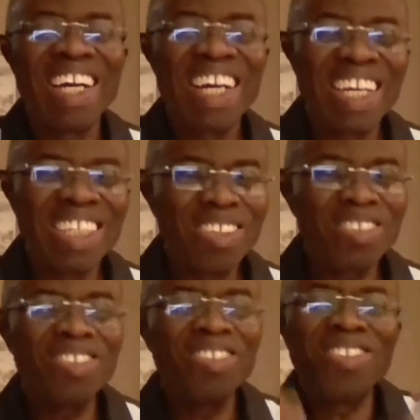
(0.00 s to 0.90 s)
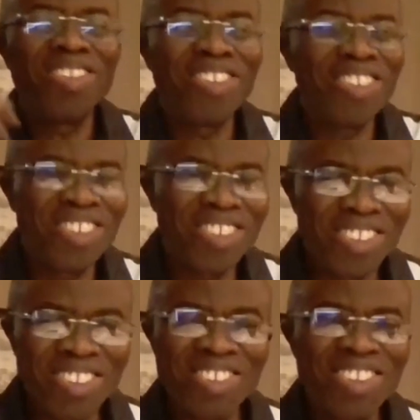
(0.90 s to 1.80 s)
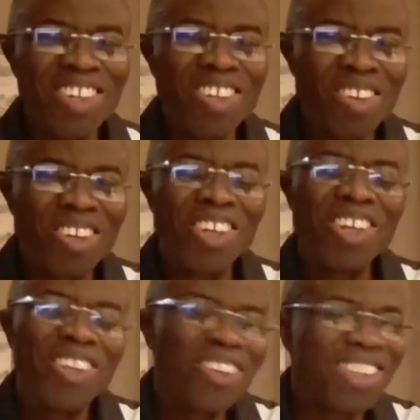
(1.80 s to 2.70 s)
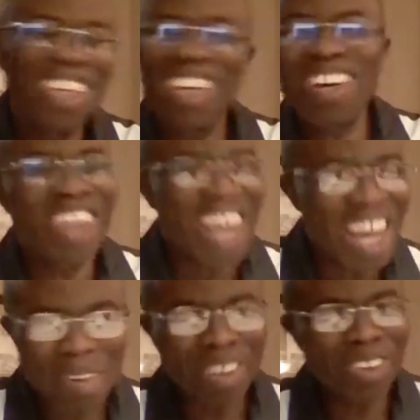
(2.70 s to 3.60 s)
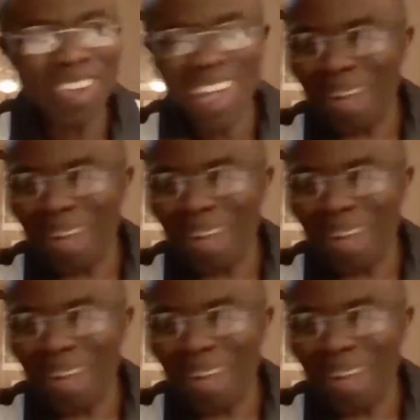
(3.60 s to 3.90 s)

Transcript: and you you you you, you, you say, "Oh, I, no,